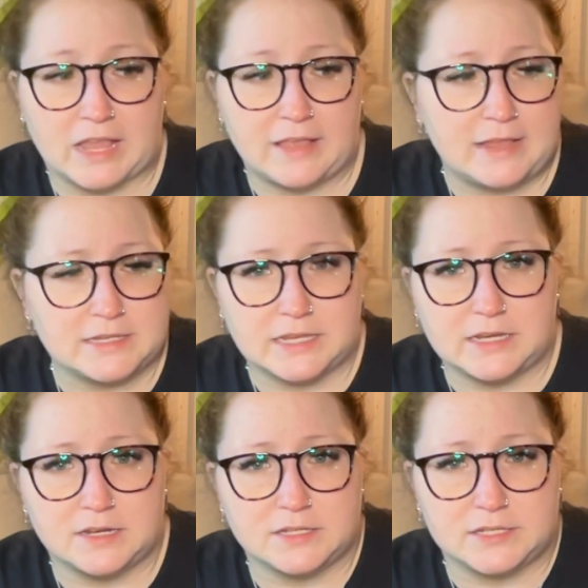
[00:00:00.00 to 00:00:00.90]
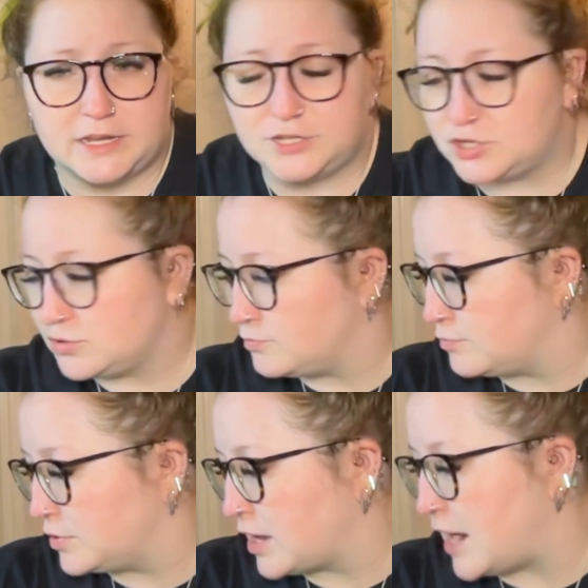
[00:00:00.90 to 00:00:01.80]
Easy to stitch.
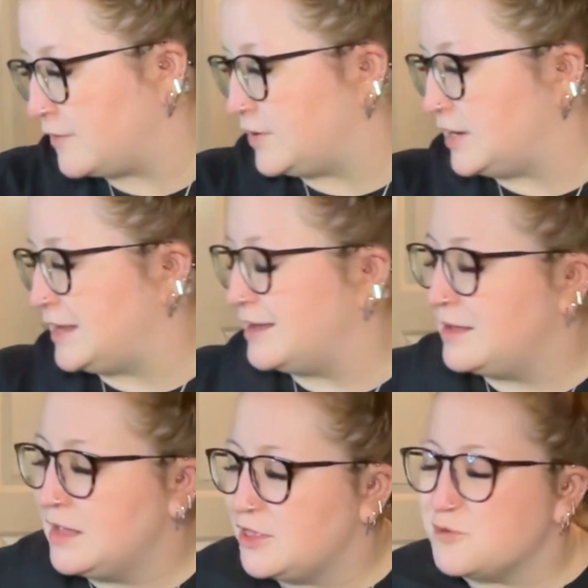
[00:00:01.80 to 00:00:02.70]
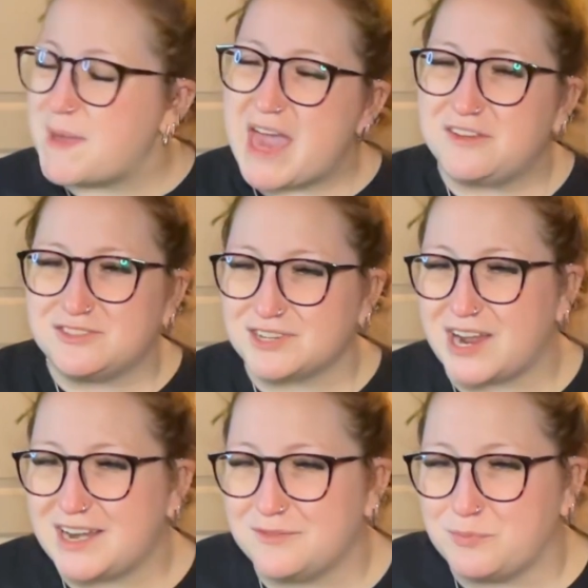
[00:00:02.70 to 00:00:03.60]
The patterns are
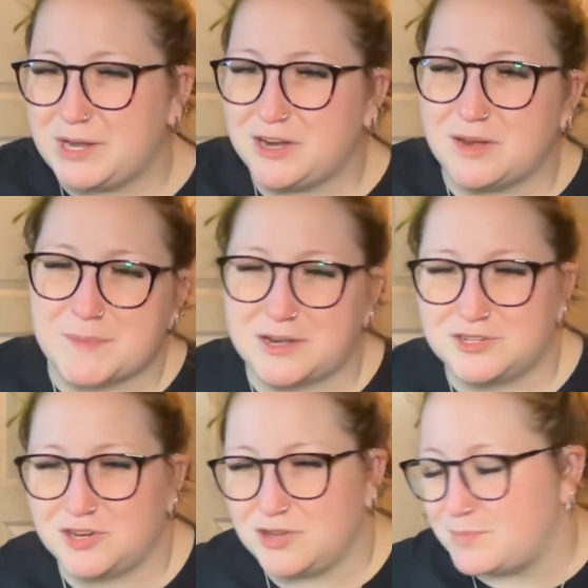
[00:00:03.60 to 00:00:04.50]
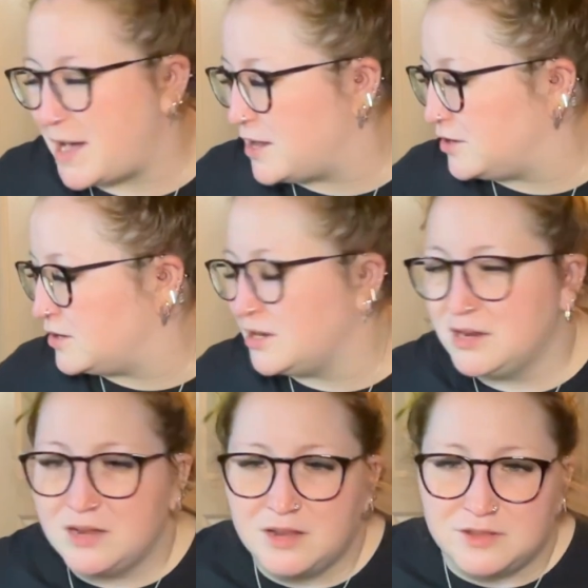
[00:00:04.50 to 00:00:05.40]
kind of weird. I'm not going to show you a pattern.
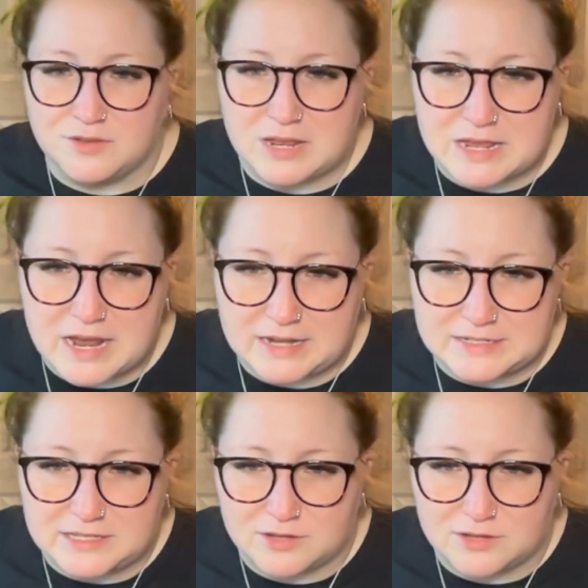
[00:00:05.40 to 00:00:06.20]
You can kind of see the